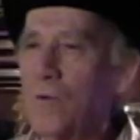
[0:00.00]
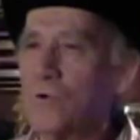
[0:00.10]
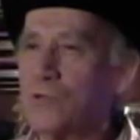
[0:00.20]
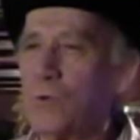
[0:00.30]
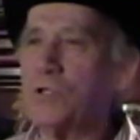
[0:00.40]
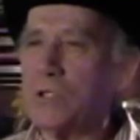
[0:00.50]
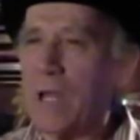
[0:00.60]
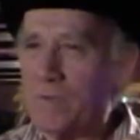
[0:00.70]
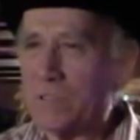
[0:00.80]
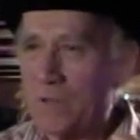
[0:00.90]
was wishing
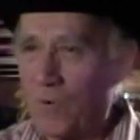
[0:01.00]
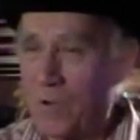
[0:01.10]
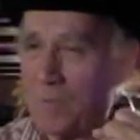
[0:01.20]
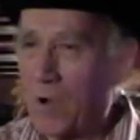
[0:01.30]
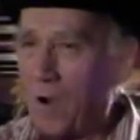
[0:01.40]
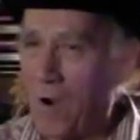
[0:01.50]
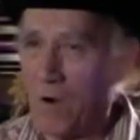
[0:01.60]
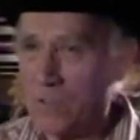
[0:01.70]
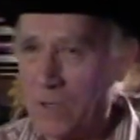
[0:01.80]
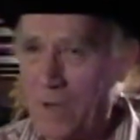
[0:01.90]
they was in one of them
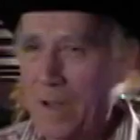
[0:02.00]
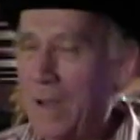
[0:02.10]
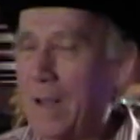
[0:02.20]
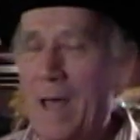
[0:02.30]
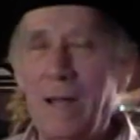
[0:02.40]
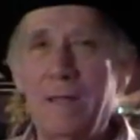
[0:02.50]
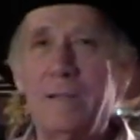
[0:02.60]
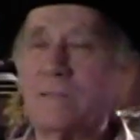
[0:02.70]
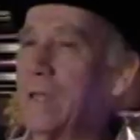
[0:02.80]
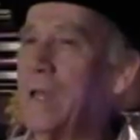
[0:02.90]
cars. And I did
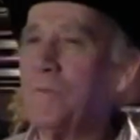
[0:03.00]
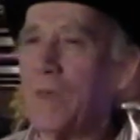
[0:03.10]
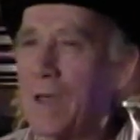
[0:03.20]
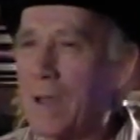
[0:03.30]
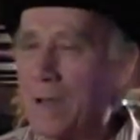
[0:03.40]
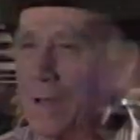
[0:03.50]
the same thing.